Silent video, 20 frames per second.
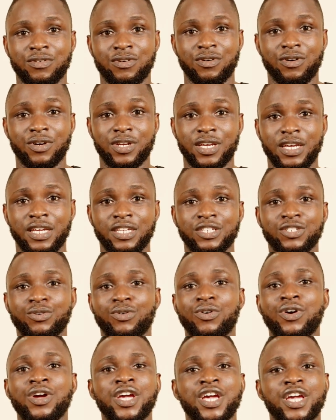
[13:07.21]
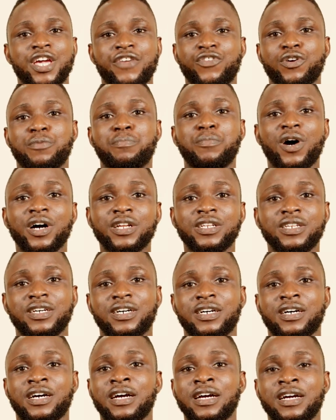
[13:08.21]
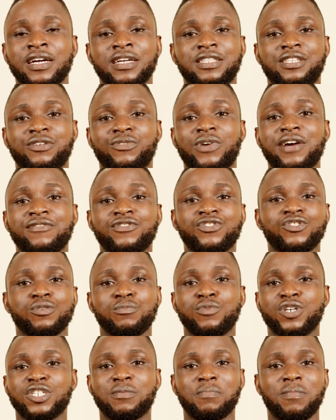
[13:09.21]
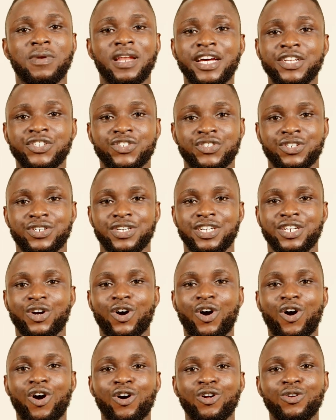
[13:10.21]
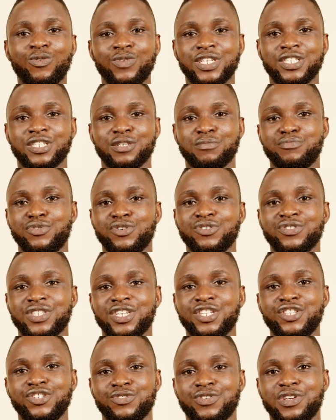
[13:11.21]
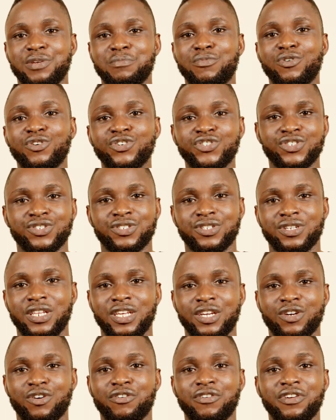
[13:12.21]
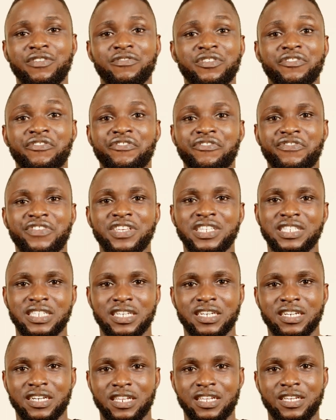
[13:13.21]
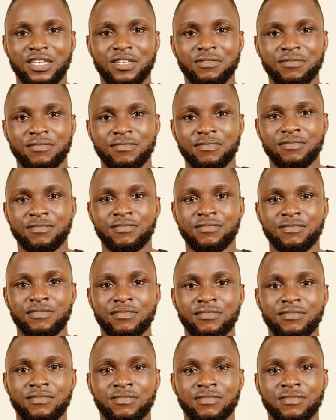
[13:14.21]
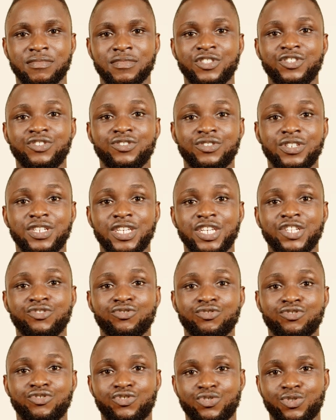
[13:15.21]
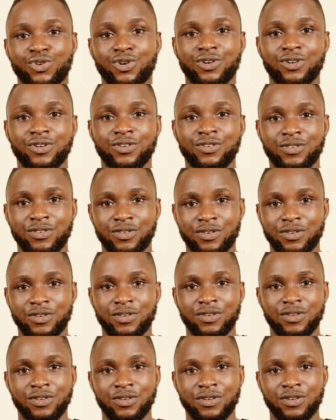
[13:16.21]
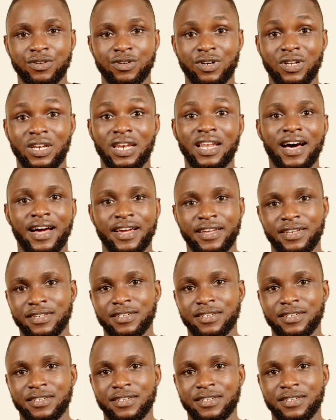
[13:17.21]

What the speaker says: Okay, so if your partner derives so much pleasure in always abusing you emotionally or even physically, you need to draw a line.